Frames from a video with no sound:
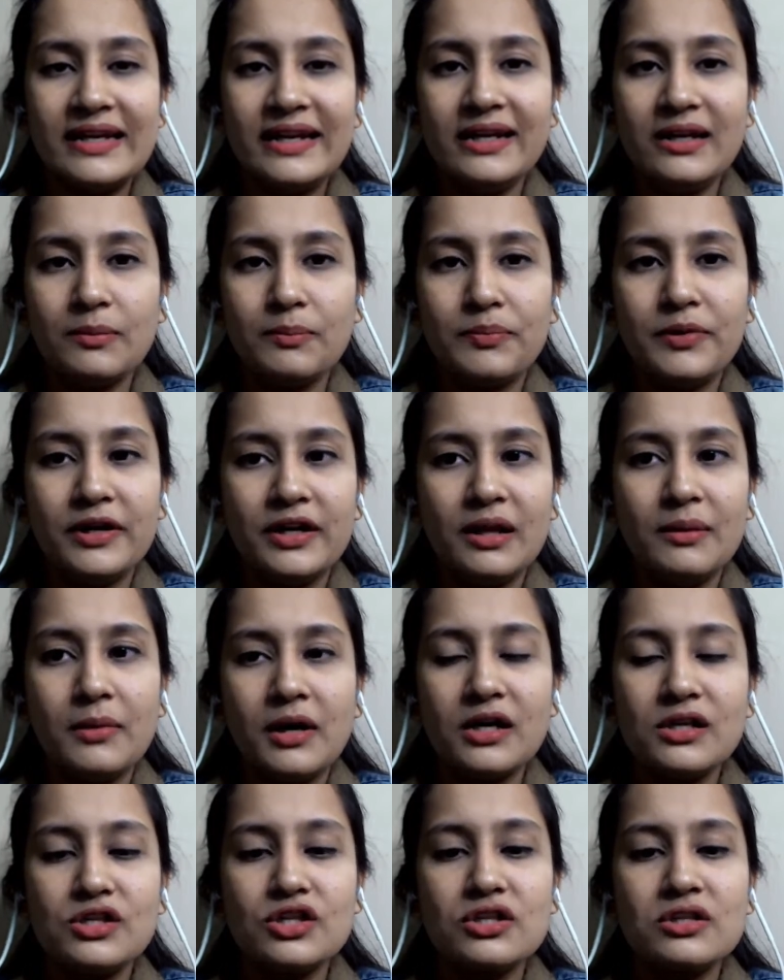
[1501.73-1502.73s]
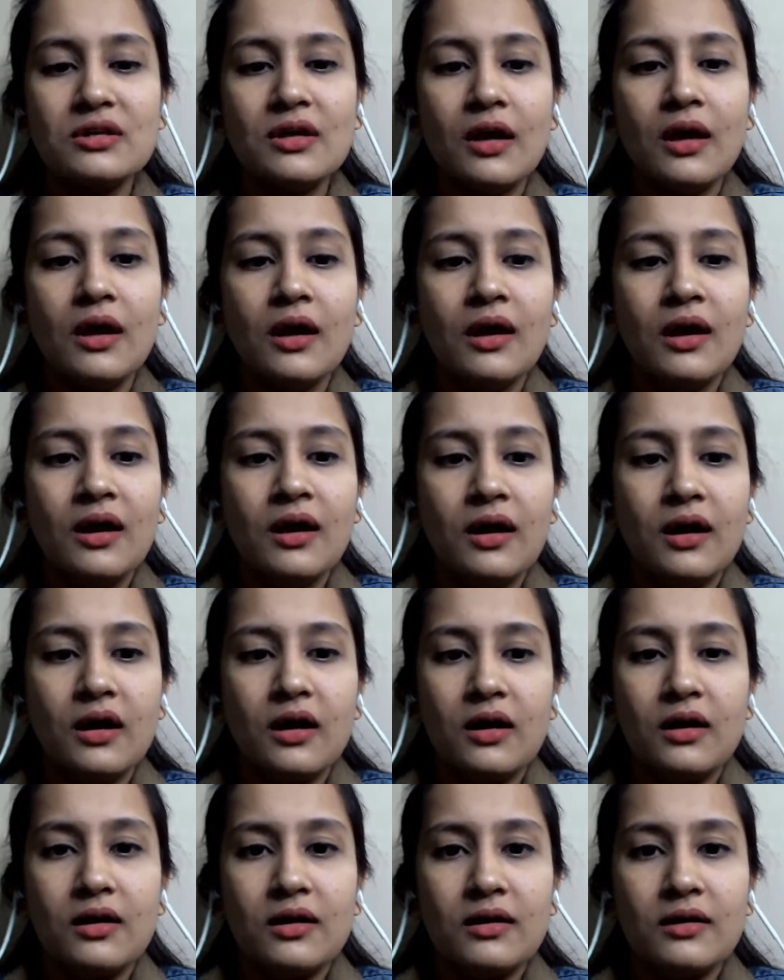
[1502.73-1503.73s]
it, pretty much.
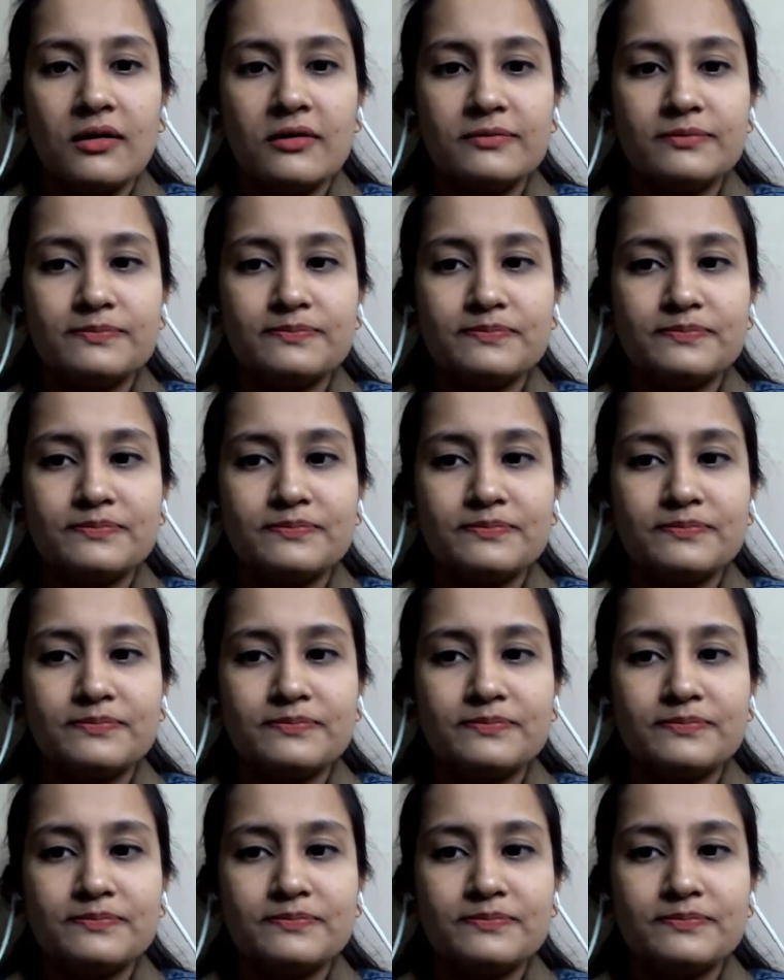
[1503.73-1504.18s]
uh,